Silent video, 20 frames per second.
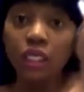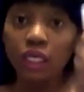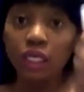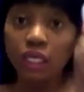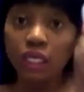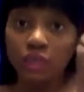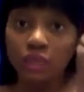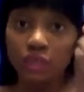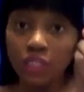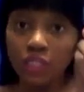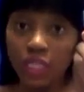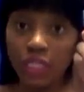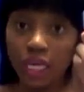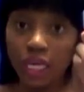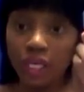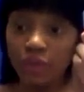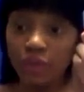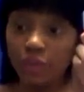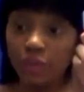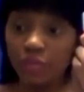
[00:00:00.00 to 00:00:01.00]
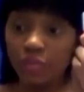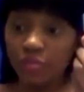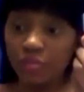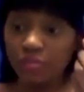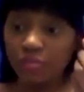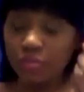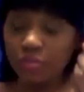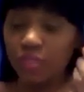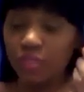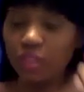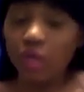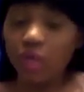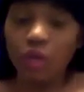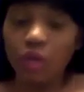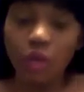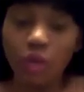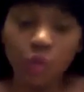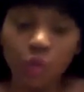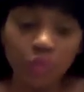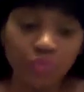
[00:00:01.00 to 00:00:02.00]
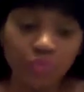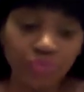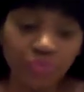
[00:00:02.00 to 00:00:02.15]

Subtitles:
of the nail. So